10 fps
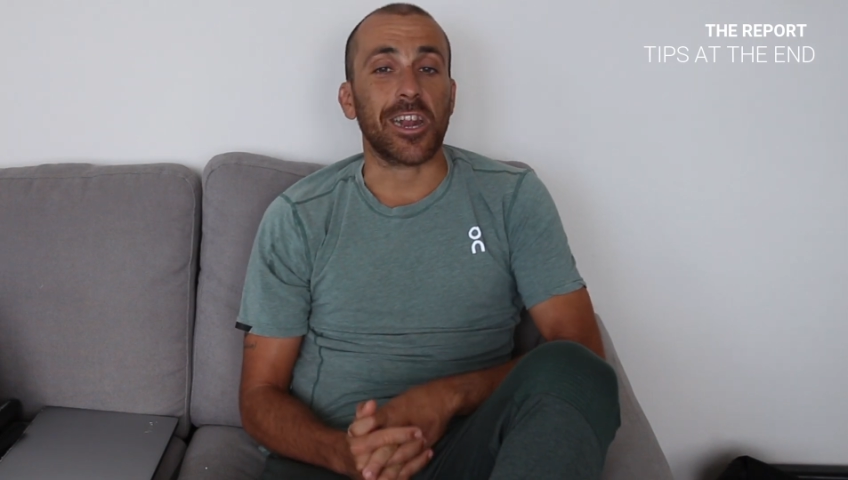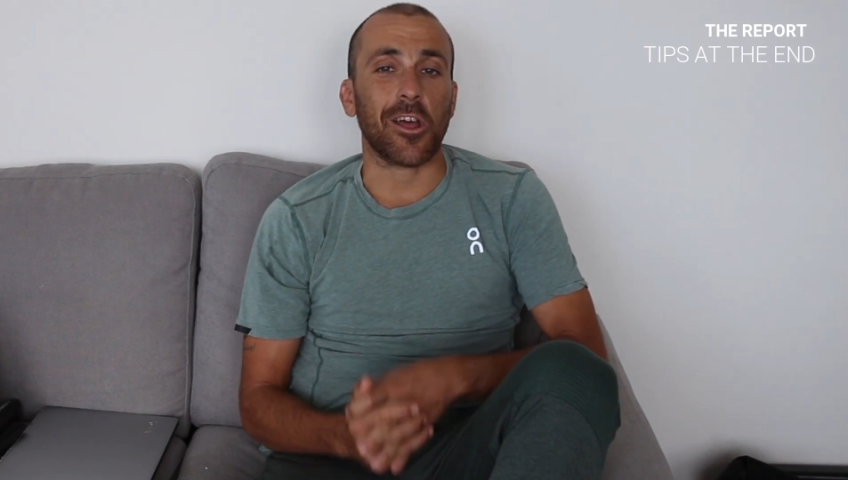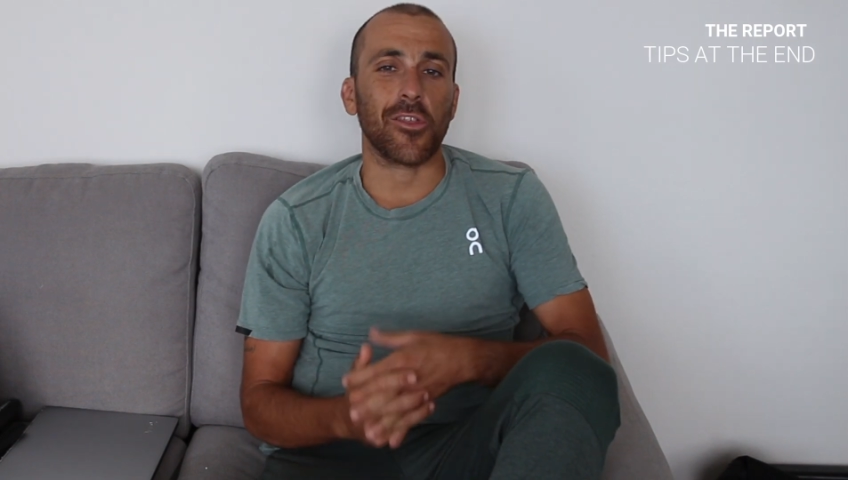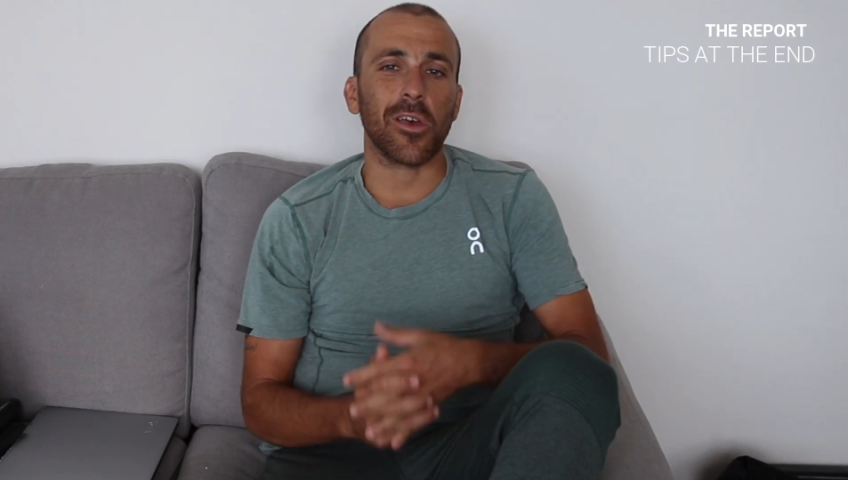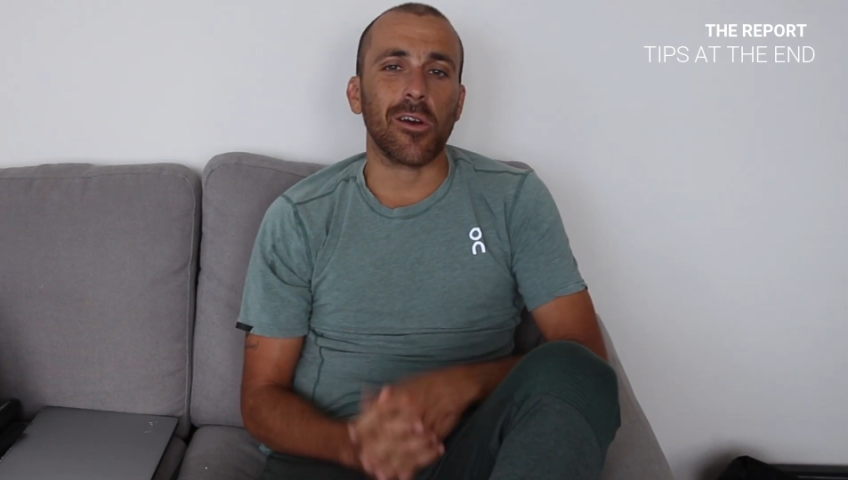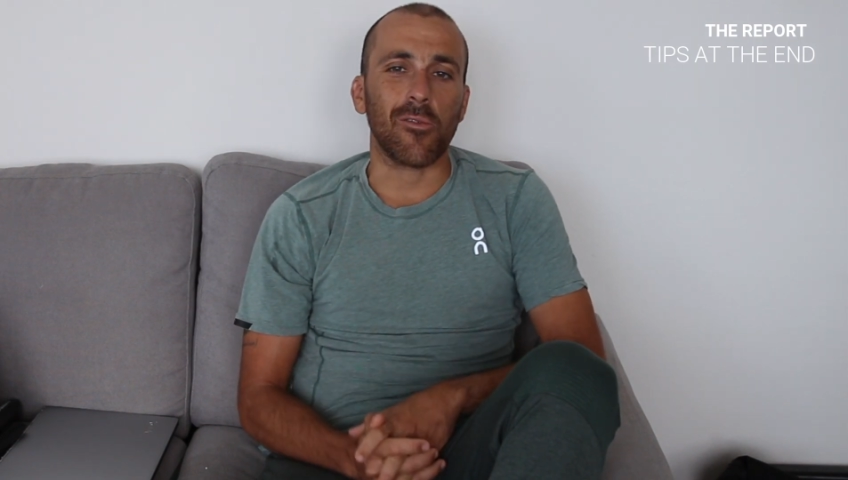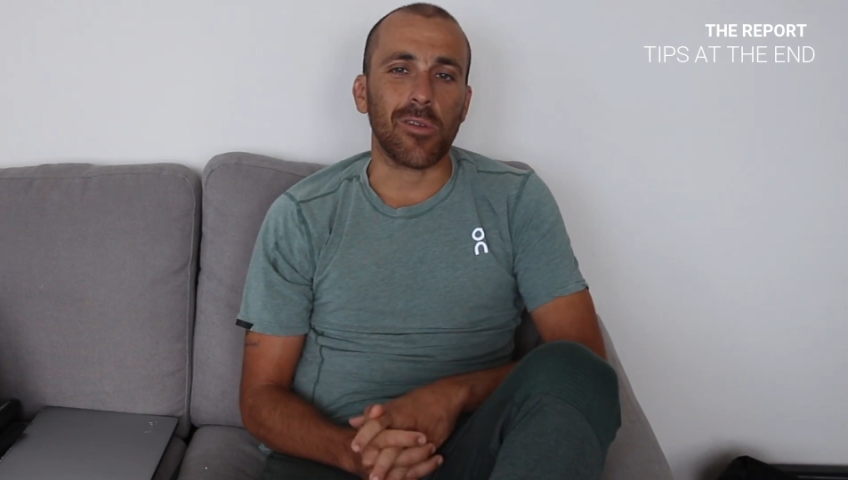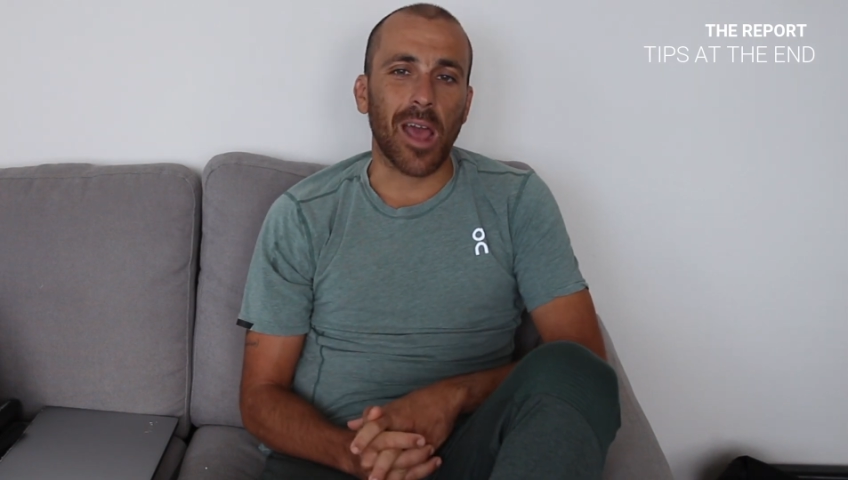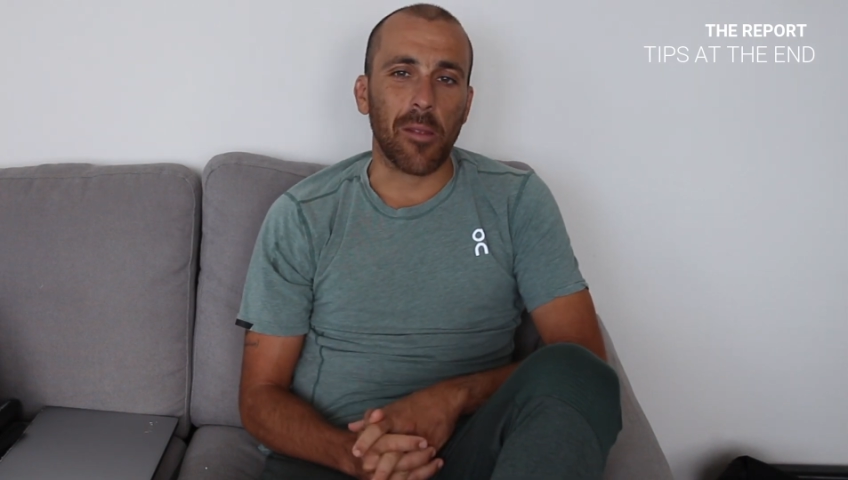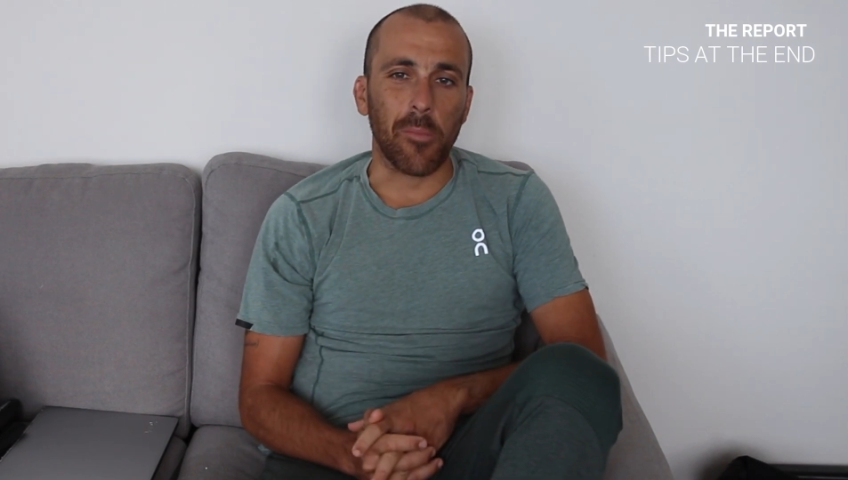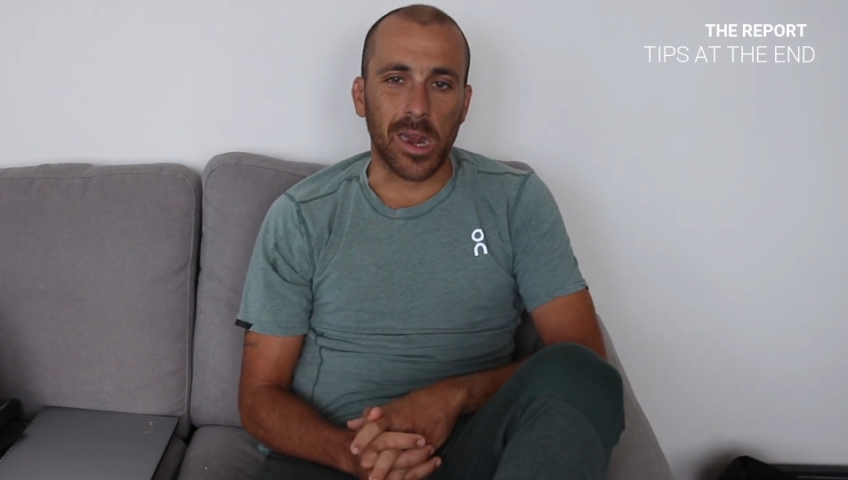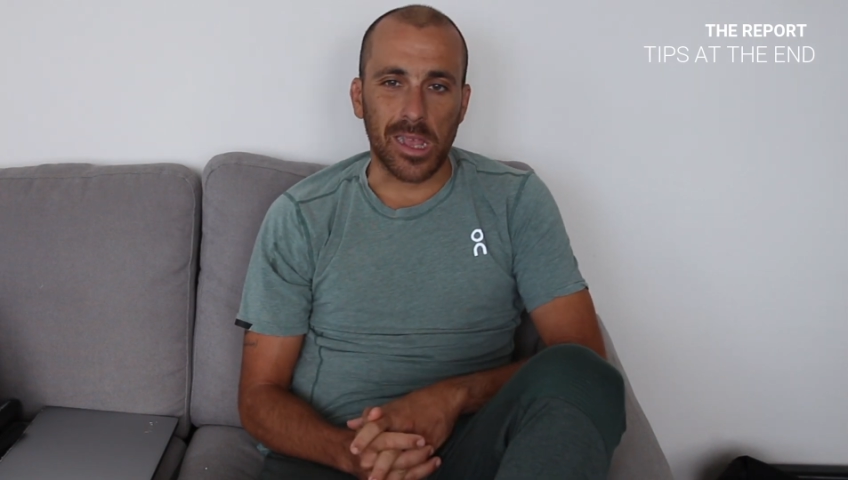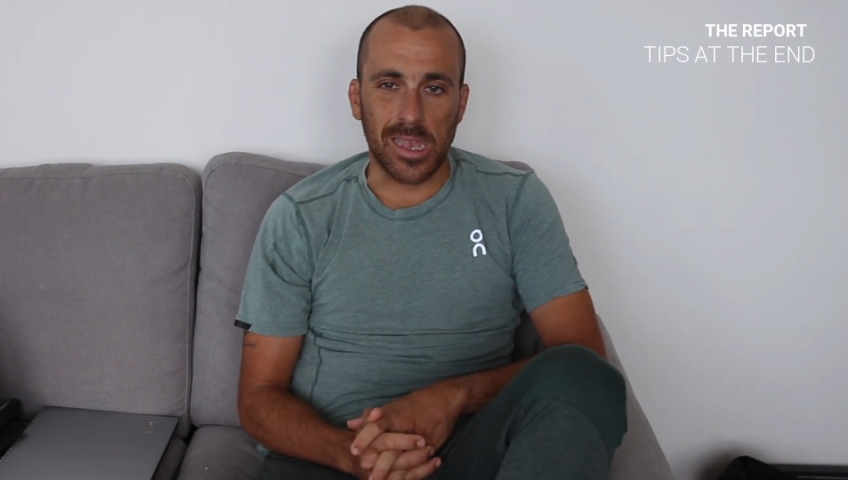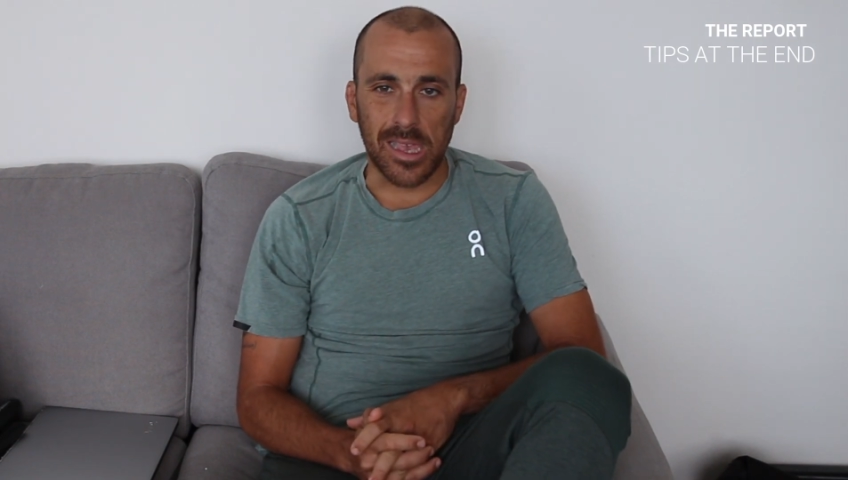And although 9 minutes